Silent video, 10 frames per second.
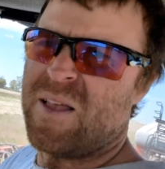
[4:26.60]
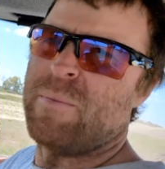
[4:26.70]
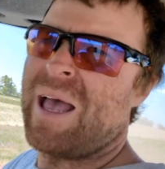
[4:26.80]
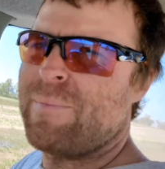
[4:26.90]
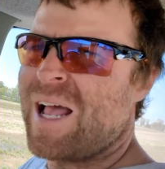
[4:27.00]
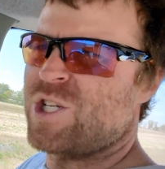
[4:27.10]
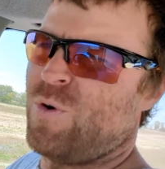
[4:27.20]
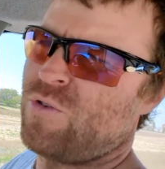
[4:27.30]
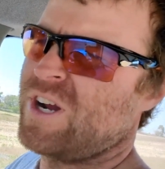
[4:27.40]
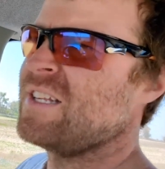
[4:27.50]
Bad batch
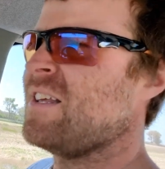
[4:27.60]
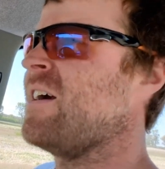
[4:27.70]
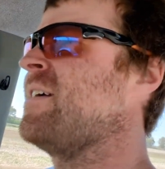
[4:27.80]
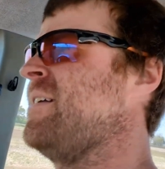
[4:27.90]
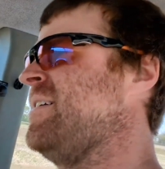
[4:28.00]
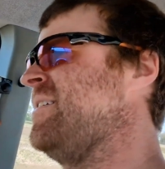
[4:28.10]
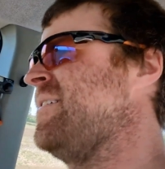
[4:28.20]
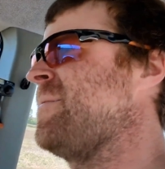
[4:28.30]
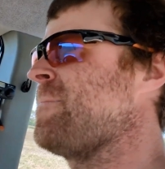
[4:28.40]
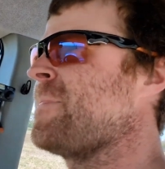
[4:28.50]
O-rings there.
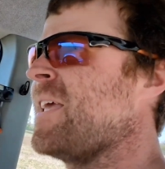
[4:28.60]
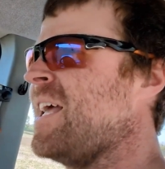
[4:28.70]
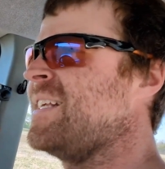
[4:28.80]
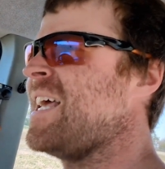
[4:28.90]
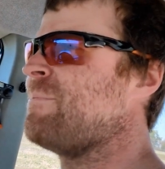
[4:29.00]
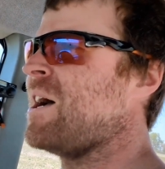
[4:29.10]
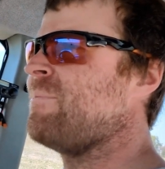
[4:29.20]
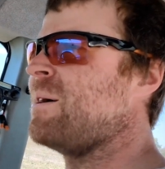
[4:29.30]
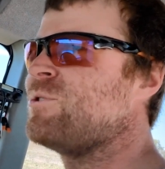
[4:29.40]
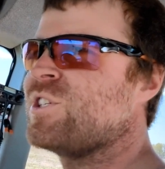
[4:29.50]
See,
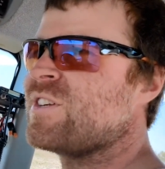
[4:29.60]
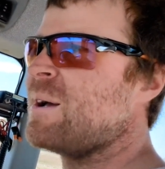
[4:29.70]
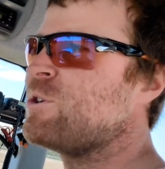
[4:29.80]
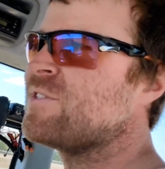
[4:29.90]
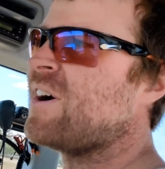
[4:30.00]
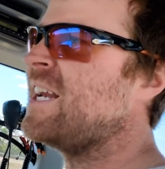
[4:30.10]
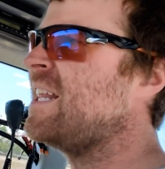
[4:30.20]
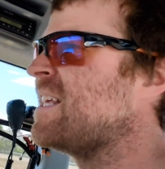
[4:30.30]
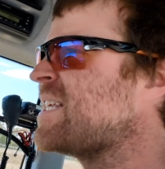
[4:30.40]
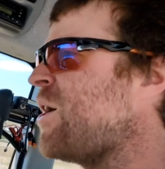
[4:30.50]
I'm just
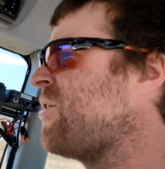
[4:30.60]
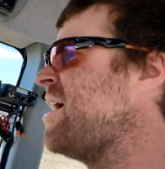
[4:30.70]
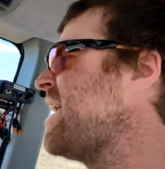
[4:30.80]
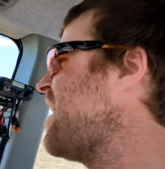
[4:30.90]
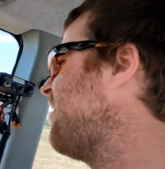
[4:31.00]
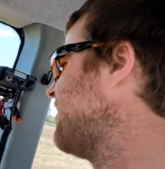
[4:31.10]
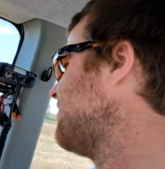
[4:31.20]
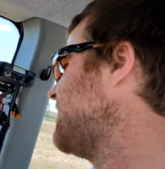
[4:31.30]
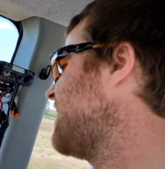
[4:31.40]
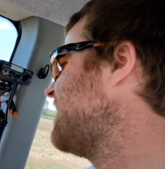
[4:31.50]
finding this out right now
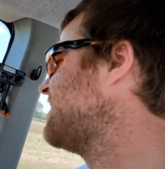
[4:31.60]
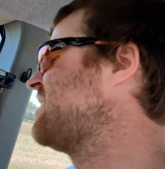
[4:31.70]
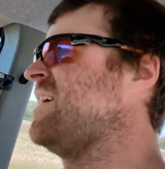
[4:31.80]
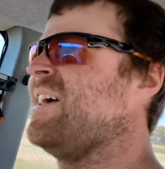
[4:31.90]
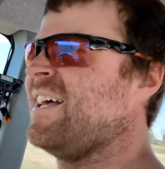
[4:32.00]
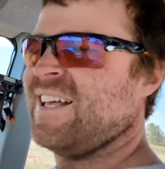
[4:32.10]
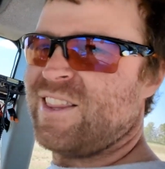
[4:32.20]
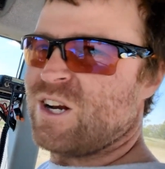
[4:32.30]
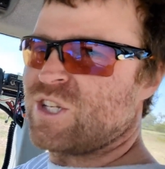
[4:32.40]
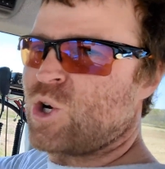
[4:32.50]
because
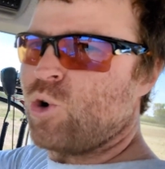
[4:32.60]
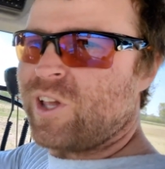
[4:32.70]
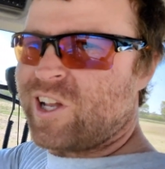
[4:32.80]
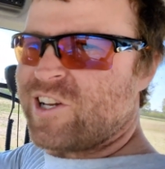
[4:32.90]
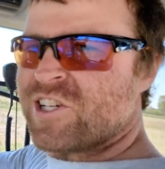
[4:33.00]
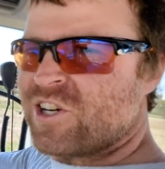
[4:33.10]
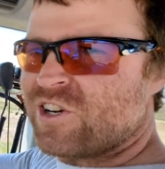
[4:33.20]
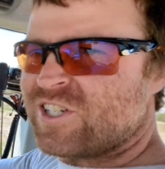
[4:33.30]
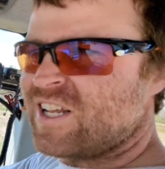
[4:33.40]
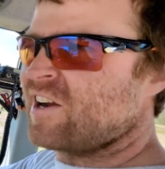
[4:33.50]
there's a coolant conditioner
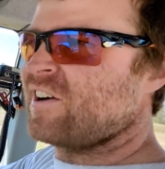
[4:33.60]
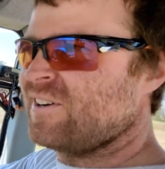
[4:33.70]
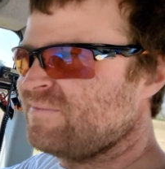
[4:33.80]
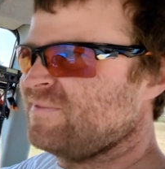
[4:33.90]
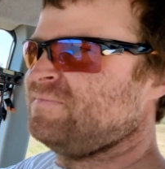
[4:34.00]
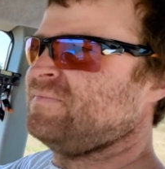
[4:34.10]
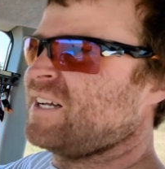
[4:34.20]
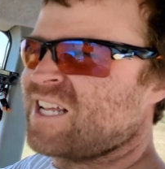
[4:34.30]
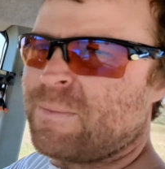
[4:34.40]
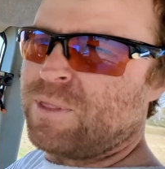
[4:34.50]
sticker
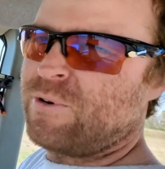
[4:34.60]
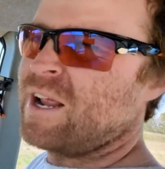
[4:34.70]
on top of the